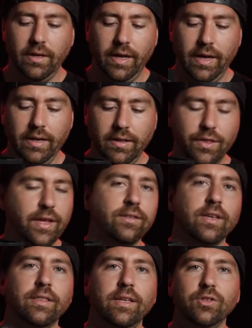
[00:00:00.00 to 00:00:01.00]
And things
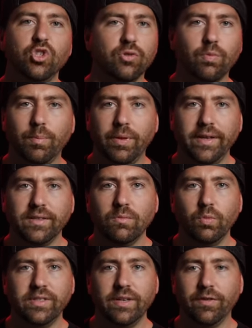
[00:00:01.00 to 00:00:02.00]
like these just replace them
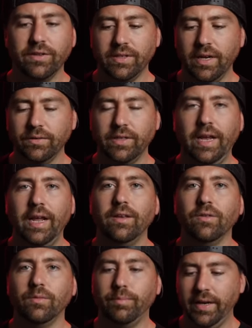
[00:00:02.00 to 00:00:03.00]
with different styles of
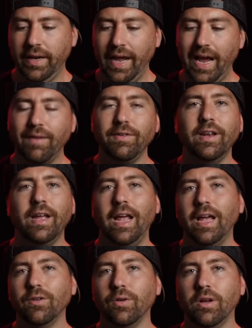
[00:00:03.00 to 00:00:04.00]
handle, but having a
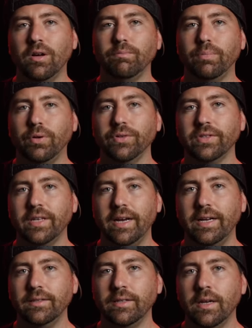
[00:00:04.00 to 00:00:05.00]
handle on both
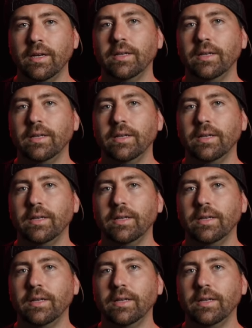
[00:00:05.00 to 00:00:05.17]
sides